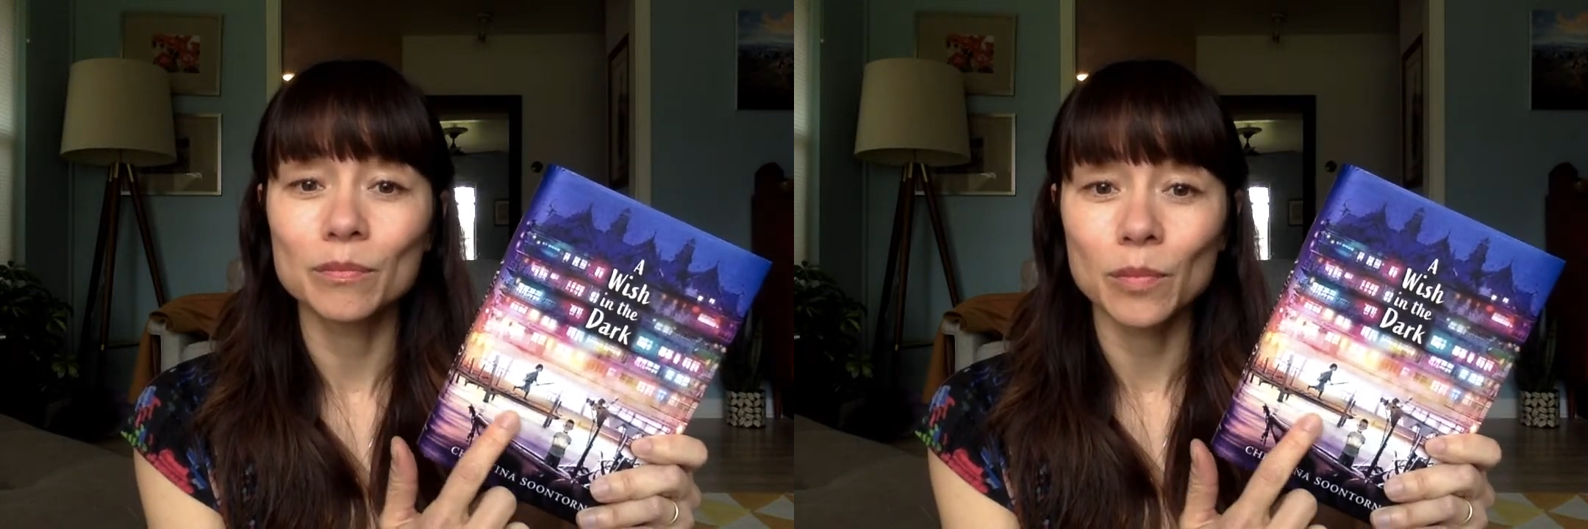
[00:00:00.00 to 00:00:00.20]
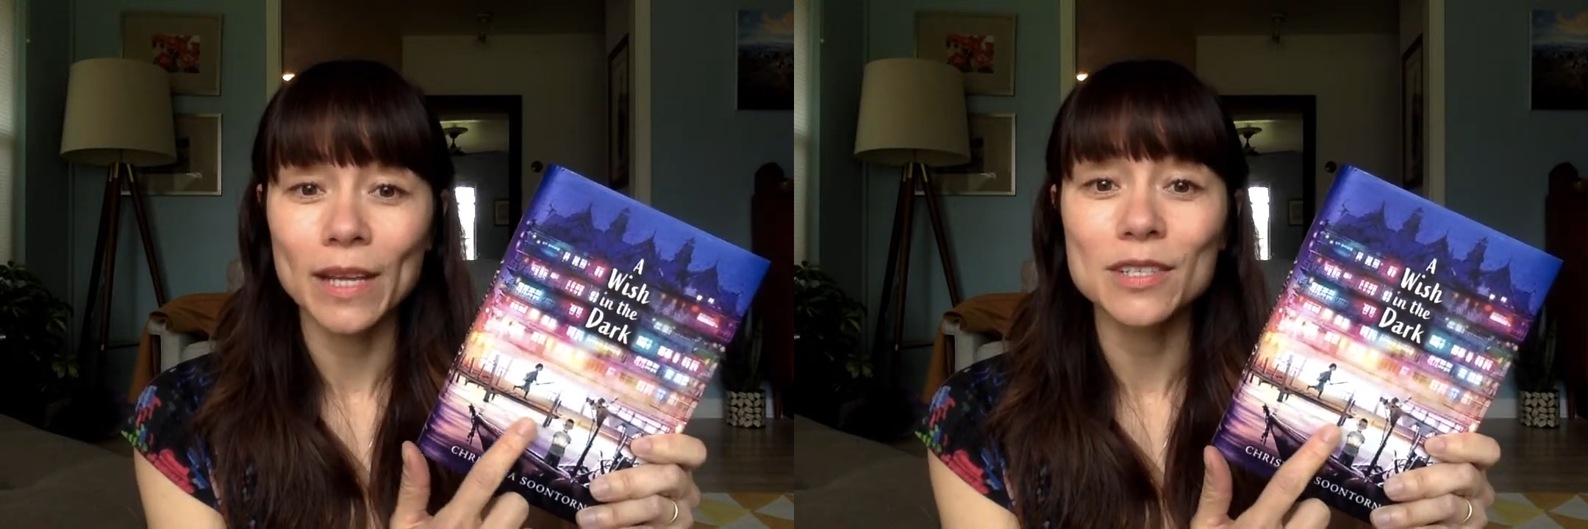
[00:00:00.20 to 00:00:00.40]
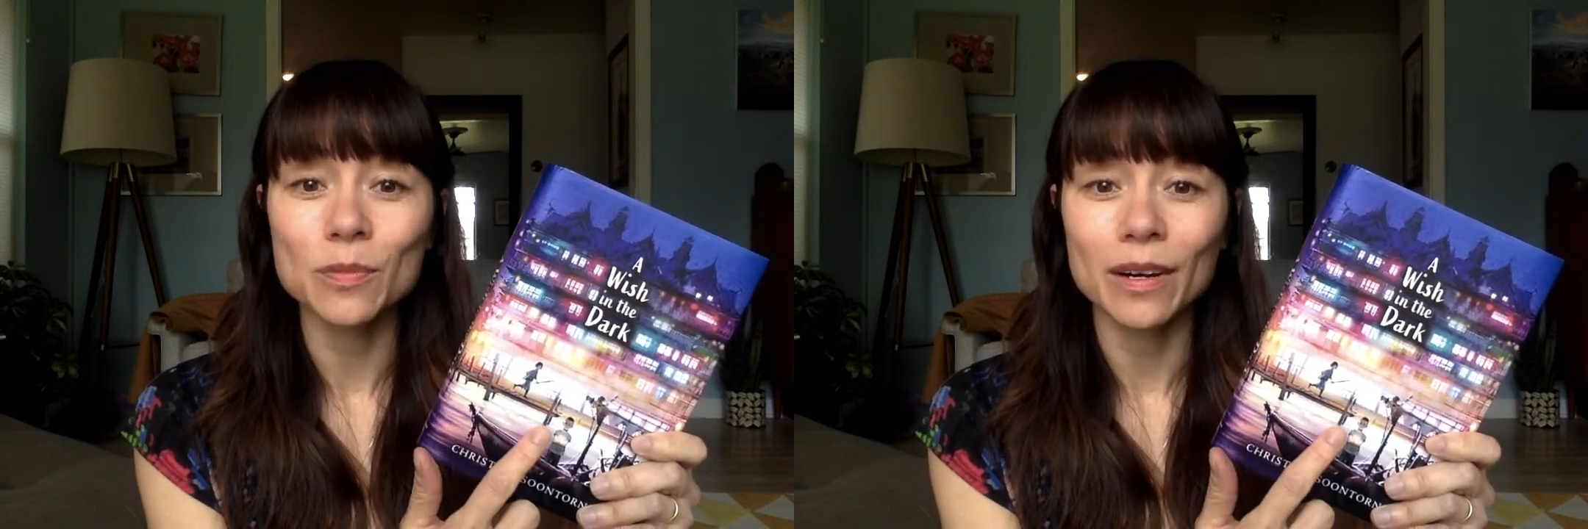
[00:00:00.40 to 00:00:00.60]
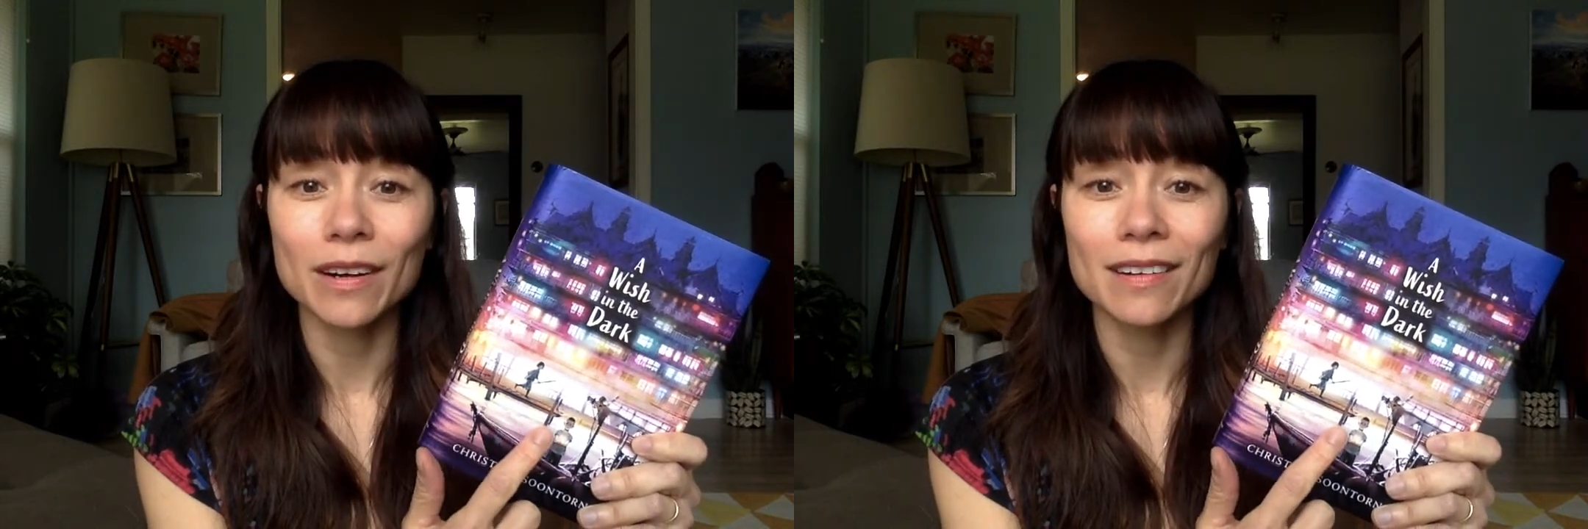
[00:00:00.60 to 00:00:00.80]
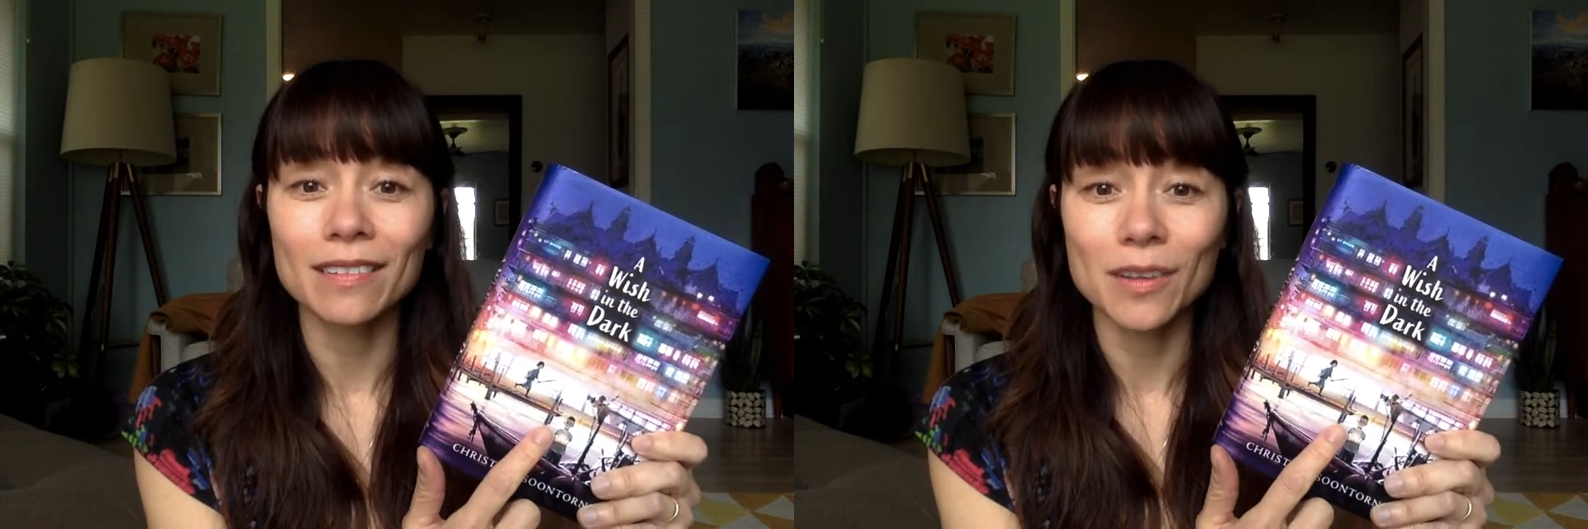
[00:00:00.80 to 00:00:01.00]
place
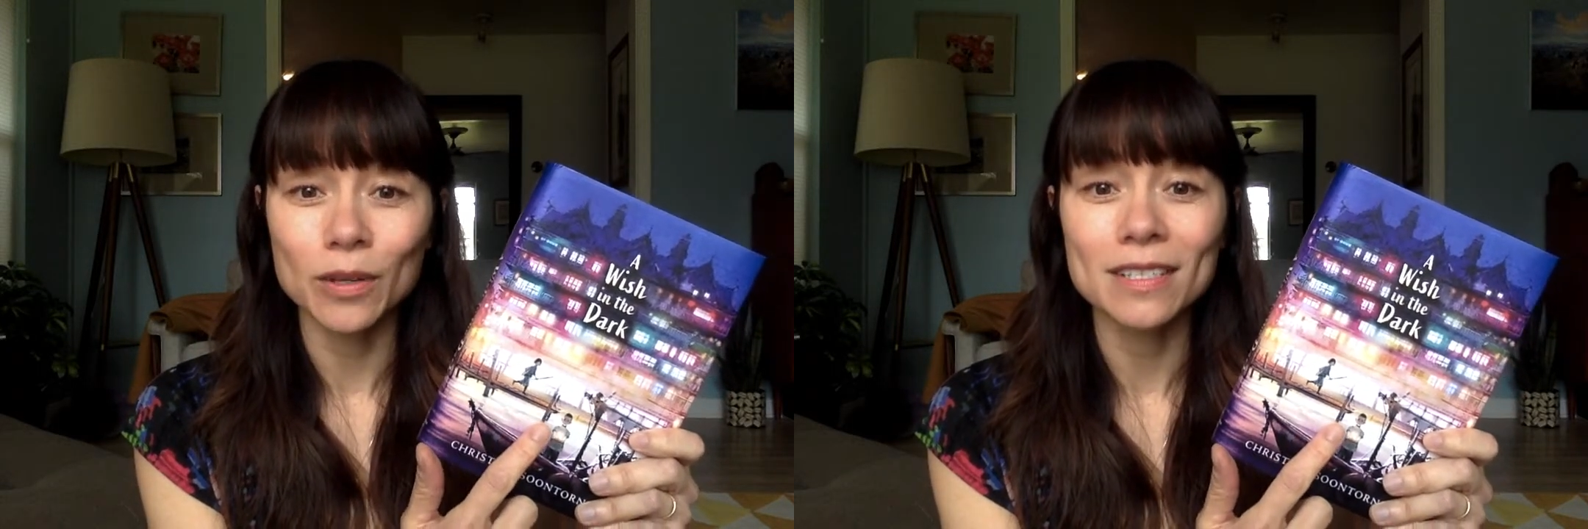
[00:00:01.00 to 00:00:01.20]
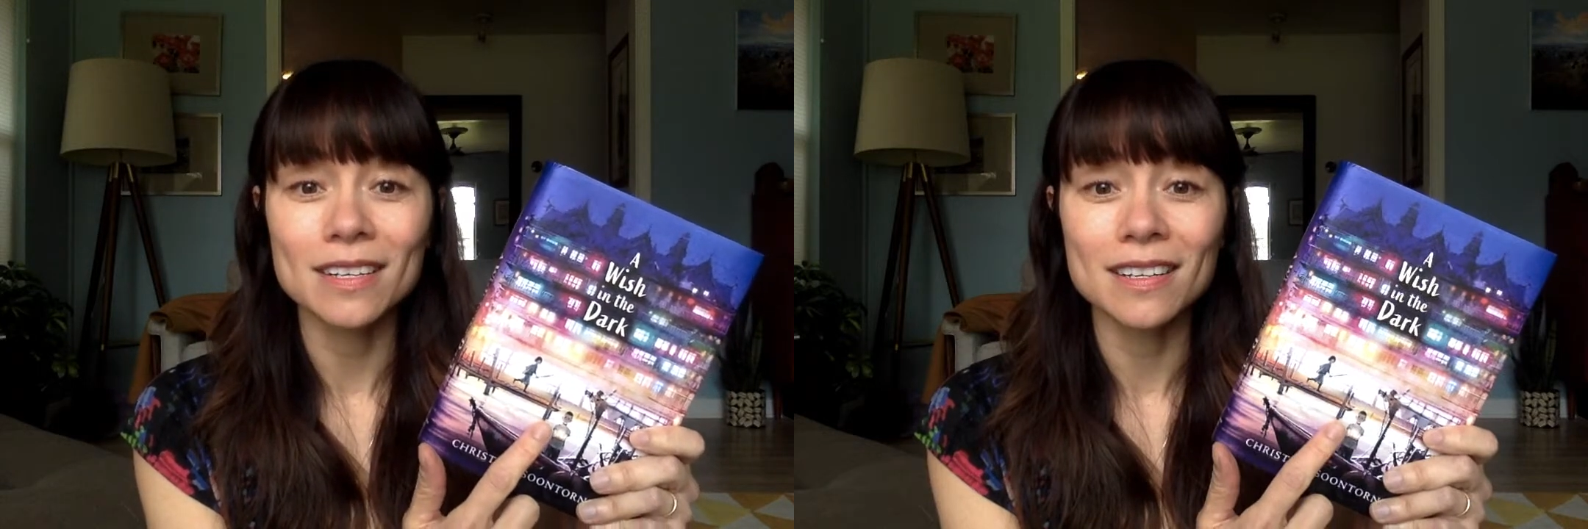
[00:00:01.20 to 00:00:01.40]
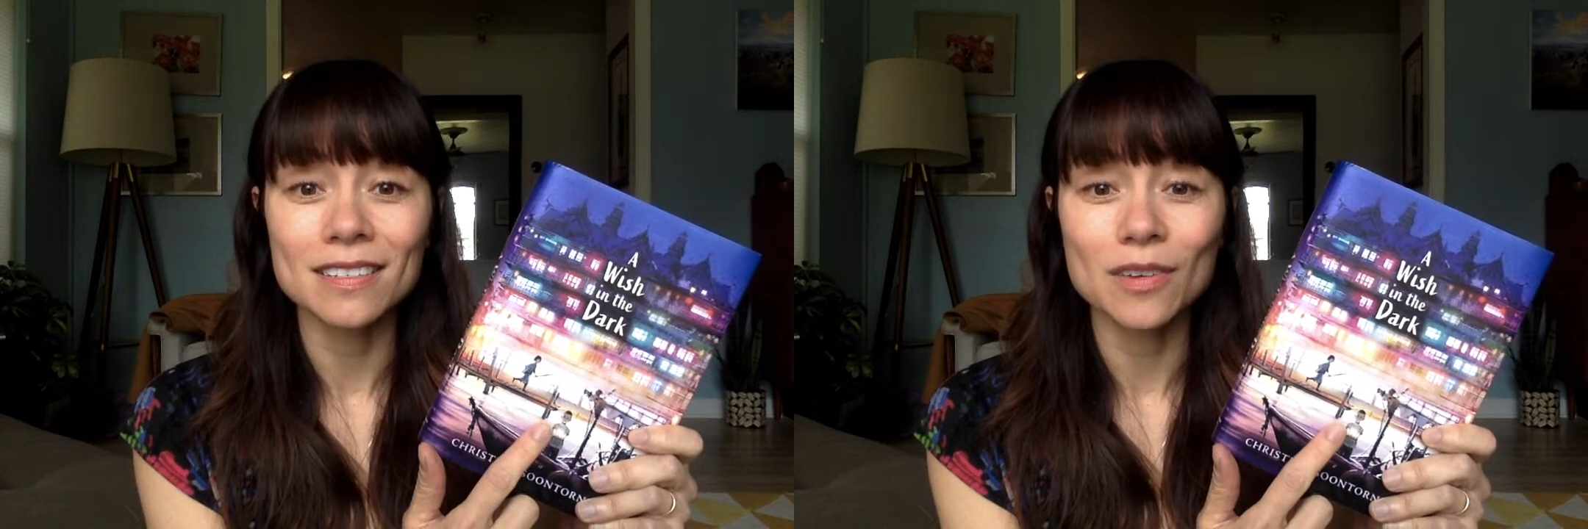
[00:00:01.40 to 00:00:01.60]
where the prison is